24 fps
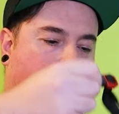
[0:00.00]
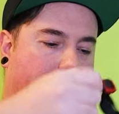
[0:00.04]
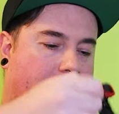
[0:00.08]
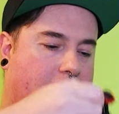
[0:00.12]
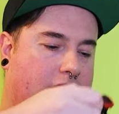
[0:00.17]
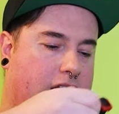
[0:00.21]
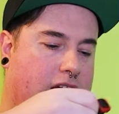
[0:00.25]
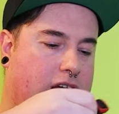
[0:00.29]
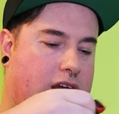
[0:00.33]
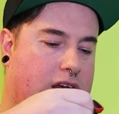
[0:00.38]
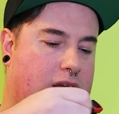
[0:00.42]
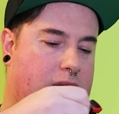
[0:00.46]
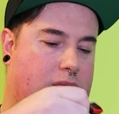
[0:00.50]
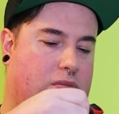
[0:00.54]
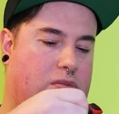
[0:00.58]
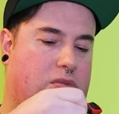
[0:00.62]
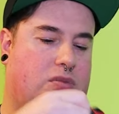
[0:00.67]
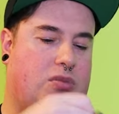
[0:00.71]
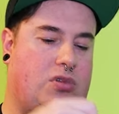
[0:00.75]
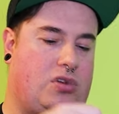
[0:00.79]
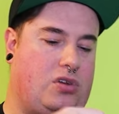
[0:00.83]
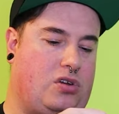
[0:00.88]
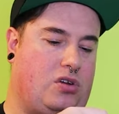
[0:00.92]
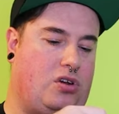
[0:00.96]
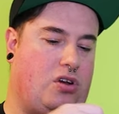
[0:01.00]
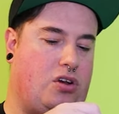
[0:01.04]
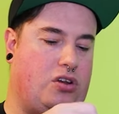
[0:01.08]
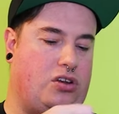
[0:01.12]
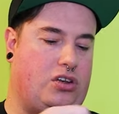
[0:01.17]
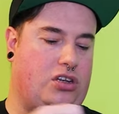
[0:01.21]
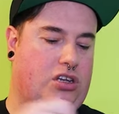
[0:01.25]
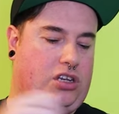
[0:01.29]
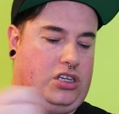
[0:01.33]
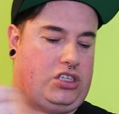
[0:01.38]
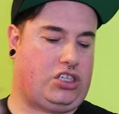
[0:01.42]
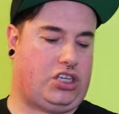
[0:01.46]
uh,
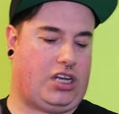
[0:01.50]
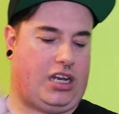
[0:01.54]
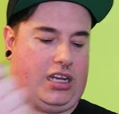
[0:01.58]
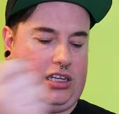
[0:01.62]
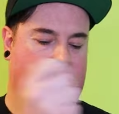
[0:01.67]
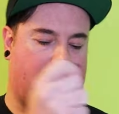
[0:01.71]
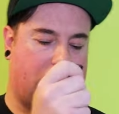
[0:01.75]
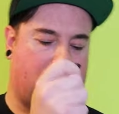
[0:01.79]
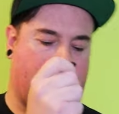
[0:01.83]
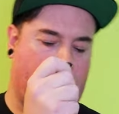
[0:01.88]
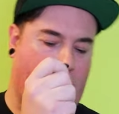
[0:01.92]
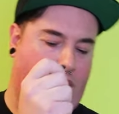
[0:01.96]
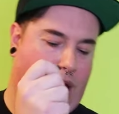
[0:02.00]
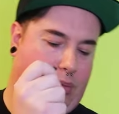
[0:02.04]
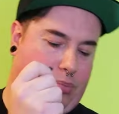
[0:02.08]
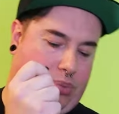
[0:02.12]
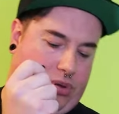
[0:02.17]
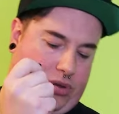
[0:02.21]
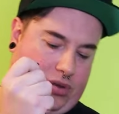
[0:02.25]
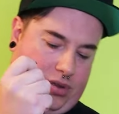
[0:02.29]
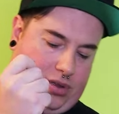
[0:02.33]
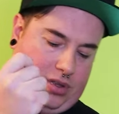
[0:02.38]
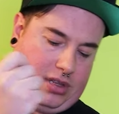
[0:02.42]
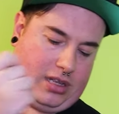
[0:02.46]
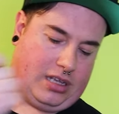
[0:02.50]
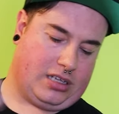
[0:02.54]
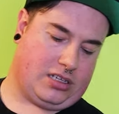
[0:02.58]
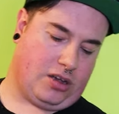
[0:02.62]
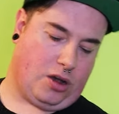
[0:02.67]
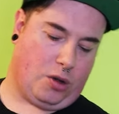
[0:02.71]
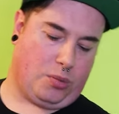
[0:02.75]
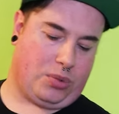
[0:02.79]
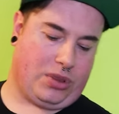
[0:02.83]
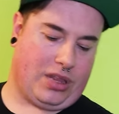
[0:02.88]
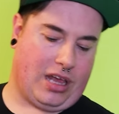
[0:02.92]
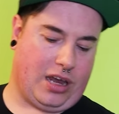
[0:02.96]
under chin strap Let's
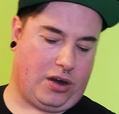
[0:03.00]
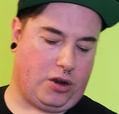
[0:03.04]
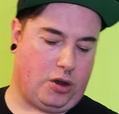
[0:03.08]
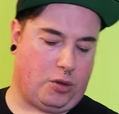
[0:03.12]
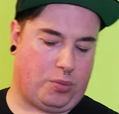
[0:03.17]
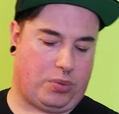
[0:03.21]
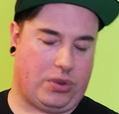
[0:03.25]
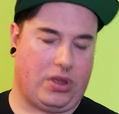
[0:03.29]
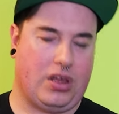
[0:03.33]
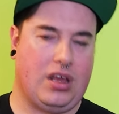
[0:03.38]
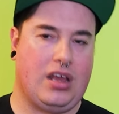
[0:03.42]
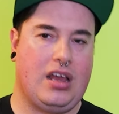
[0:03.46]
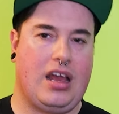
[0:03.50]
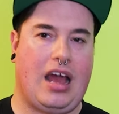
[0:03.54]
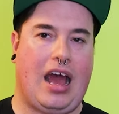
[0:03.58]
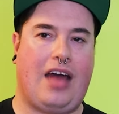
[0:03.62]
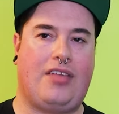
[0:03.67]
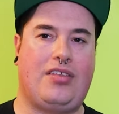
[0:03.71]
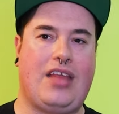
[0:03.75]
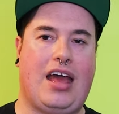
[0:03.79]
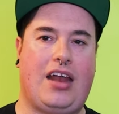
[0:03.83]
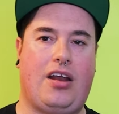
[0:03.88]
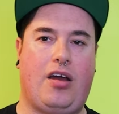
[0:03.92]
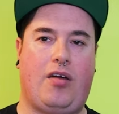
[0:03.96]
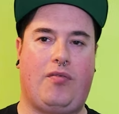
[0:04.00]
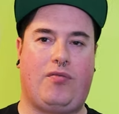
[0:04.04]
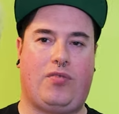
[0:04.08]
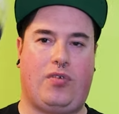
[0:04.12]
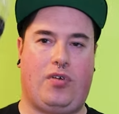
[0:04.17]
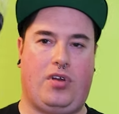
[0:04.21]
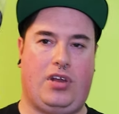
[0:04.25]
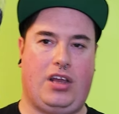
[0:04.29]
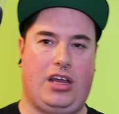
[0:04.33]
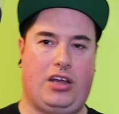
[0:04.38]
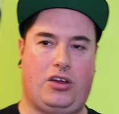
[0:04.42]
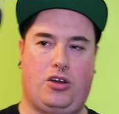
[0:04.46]
open that up. And then
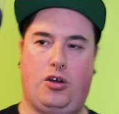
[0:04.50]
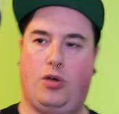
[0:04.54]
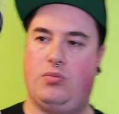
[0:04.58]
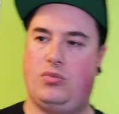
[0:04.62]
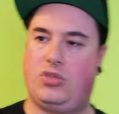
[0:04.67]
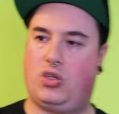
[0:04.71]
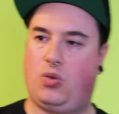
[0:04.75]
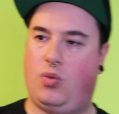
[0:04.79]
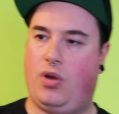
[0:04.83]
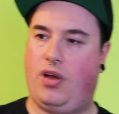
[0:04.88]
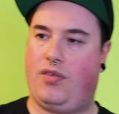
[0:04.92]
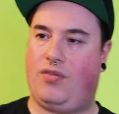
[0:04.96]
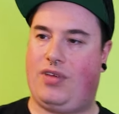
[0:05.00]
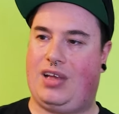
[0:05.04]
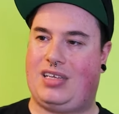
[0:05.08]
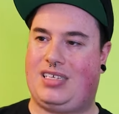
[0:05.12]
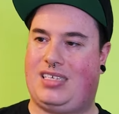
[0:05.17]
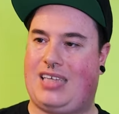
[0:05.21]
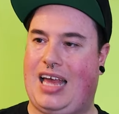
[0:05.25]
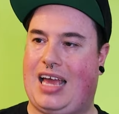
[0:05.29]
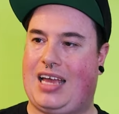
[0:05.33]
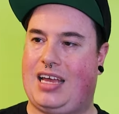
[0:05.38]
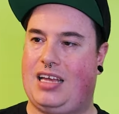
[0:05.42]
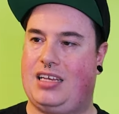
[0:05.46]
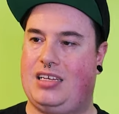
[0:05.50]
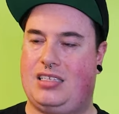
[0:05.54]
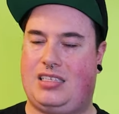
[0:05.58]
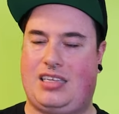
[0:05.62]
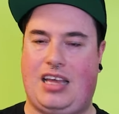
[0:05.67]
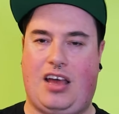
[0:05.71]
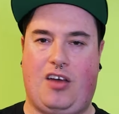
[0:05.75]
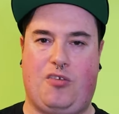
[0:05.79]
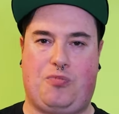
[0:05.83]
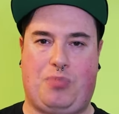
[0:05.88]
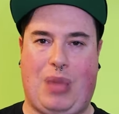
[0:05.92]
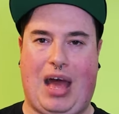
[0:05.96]
it comes with a second
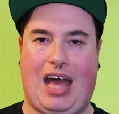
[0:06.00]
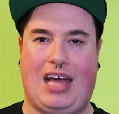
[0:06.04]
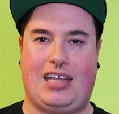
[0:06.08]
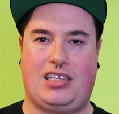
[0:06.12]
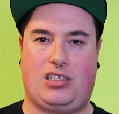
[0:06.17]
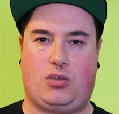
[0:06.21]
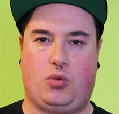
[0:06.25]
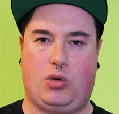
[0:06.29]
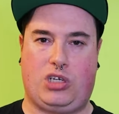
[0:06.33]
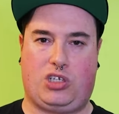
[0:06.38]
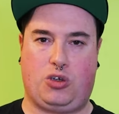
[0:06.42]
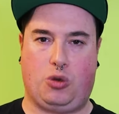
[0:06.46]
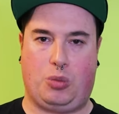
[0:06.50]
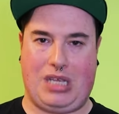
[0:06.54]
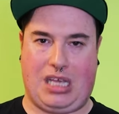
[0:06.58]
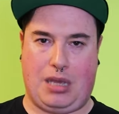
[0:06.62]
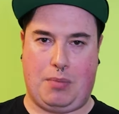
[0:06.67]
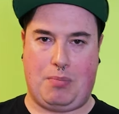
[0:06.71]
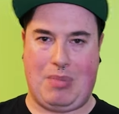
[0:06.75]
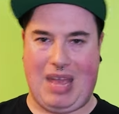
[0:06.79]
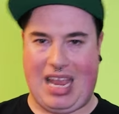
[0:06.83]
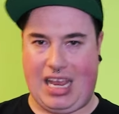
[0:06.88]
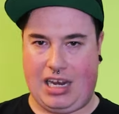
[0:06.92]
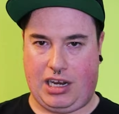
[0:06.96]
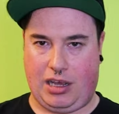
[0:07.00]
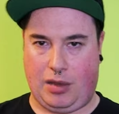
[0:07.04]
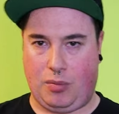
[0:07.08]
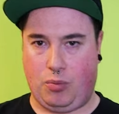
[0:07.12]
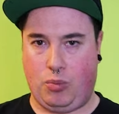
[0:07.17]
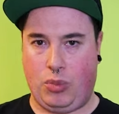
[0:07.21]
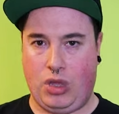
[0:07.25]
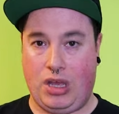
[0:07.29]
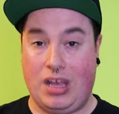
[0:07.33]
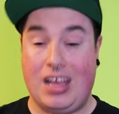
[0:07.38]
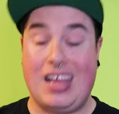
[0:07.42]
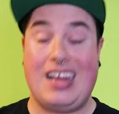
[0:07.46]
set of pads, which will be your
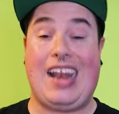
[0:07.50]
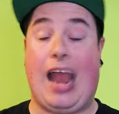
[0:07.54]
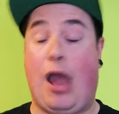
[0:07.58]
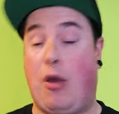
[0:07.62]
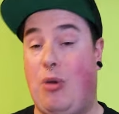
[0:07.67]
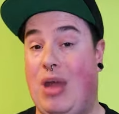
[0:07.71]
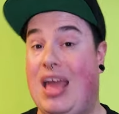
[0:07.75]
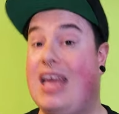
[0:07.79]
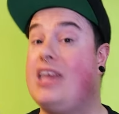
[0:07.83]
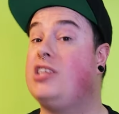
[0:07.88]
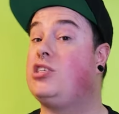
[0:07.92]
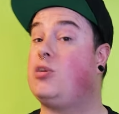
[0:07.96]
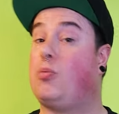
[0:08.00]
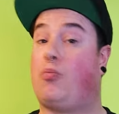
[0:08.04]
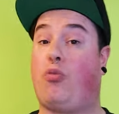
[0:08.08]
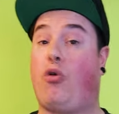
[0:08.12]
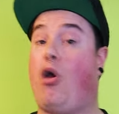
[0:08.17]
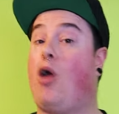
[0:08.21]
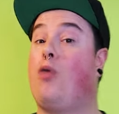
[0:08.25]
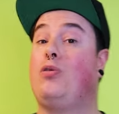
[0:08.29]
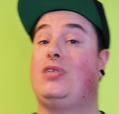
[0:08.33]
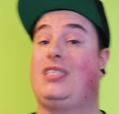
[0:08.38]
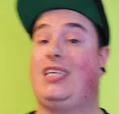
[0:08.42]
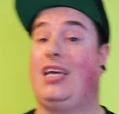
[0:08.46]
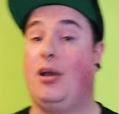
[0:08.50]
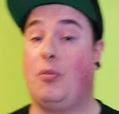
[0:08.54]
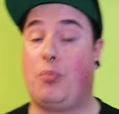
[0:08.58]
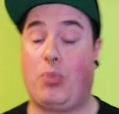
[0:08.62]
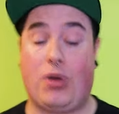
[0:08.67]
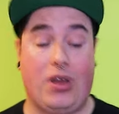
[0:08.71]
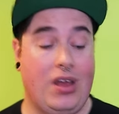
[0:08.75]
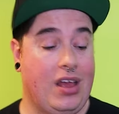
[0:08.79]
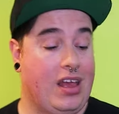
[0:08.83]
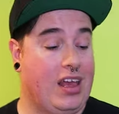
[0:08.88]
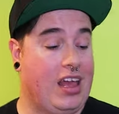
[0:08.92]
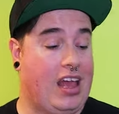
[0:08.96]
medium. Now, here's a pro tip.
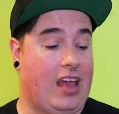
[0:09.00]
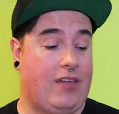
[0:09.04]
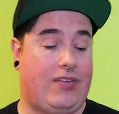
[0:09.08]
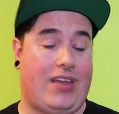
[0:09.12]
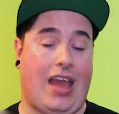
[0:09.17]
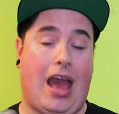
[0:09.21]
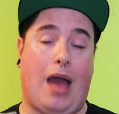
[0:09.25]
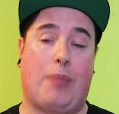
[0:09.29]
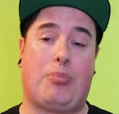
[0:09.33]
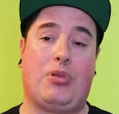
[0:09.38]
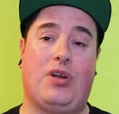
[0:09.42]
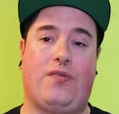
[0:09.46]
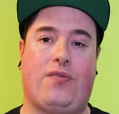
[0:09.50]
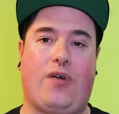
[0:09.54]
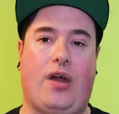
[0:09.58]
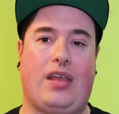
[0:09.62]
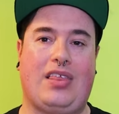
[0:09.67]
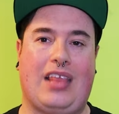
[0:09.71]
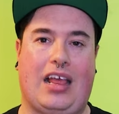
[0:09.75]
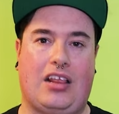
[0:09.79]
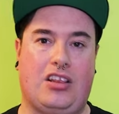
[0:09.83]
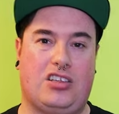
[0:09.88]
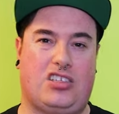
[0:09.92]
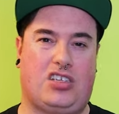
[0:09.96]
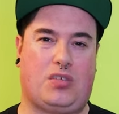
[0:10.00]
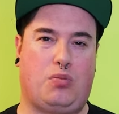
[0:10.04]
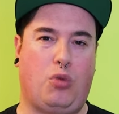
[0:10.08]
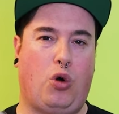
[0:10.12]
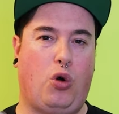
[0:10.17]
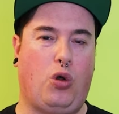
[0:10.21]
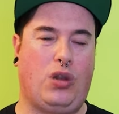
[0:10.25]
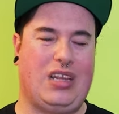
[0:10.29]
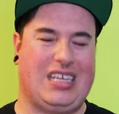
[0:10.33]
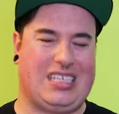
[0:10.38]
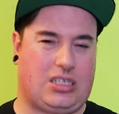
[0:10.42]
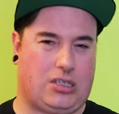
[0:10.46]
If you happen to find that the
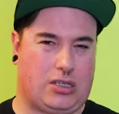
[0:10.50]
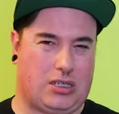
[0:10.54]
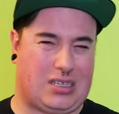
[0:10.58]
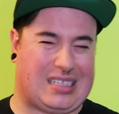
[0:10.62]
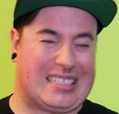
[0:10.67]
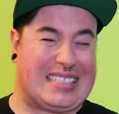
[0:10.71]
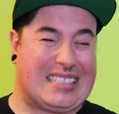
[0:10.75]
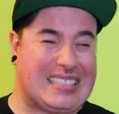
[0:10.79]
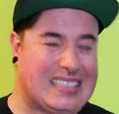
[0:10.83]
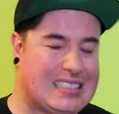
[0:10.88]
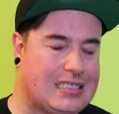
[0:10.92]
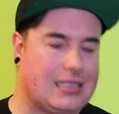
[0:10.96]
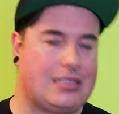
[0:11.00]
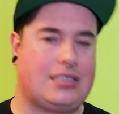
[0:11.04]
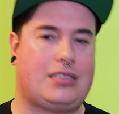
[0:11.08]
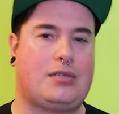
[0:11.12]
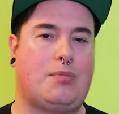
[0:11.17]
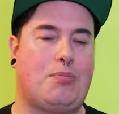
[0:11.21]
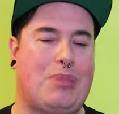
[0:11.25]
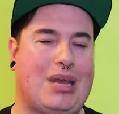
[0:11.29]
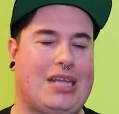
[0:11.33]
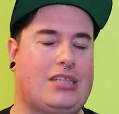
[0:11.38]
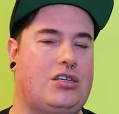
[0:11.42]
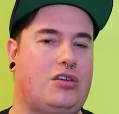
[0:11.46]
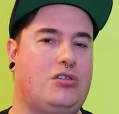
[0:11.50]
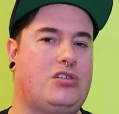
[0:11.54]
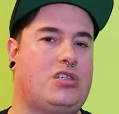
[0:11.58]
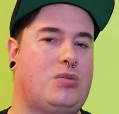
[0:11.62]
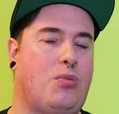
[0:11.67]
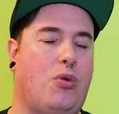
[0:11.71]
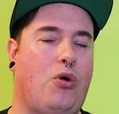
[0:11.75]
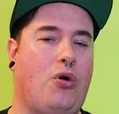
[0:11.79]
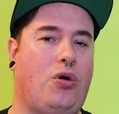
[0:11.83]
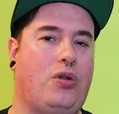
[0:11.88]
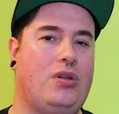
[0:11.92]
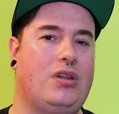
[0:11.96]
small is just, uh, it's a bit too
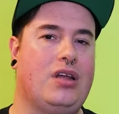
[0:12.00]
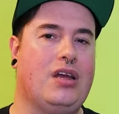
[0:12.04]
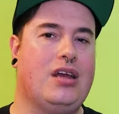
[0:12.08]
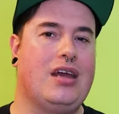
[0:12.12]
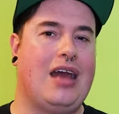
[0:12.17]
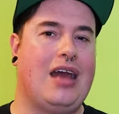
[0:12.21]
small